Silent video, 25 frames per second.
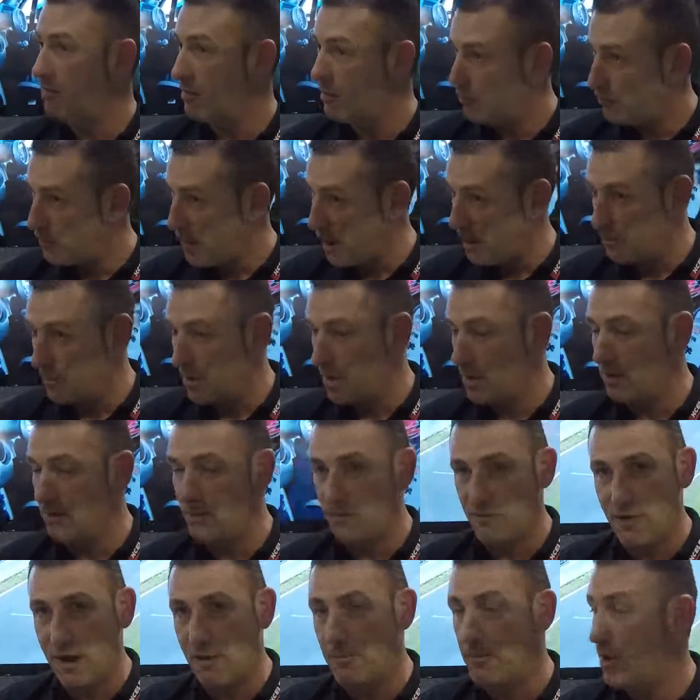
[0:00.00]
Family,
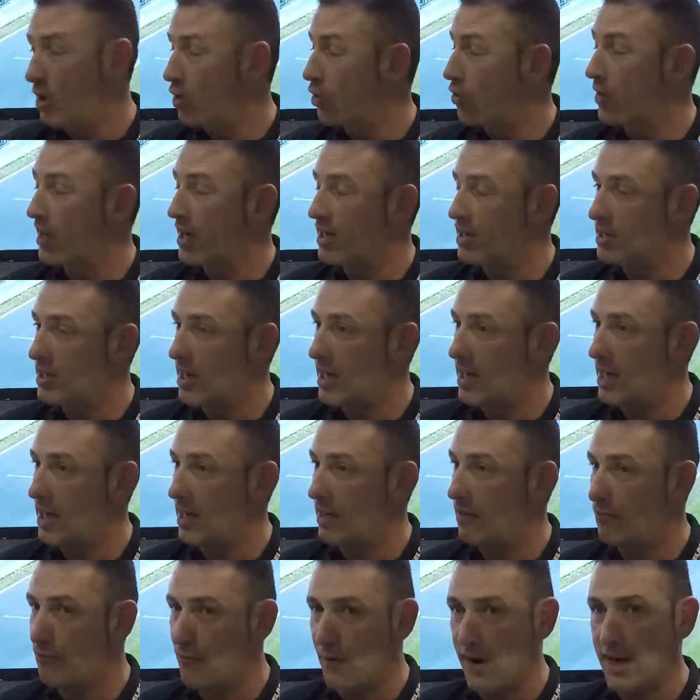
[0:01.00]
family
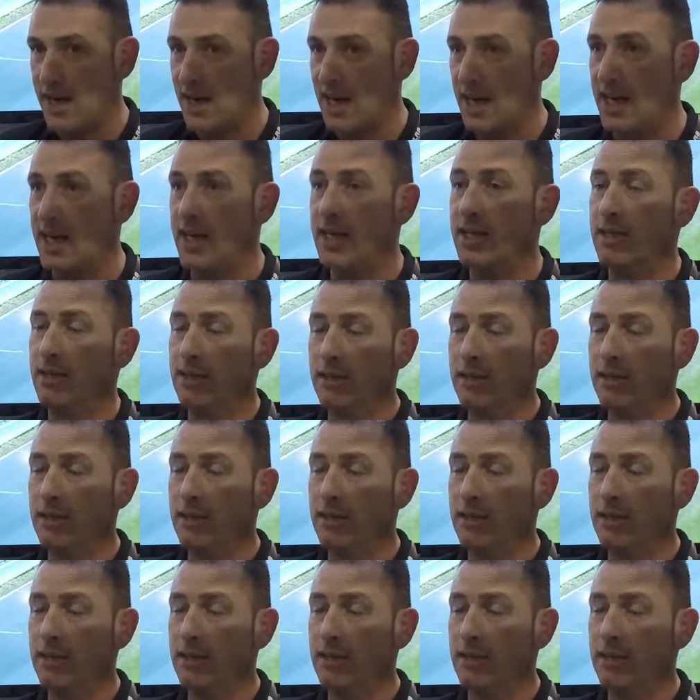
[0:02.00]
orientated, friendly,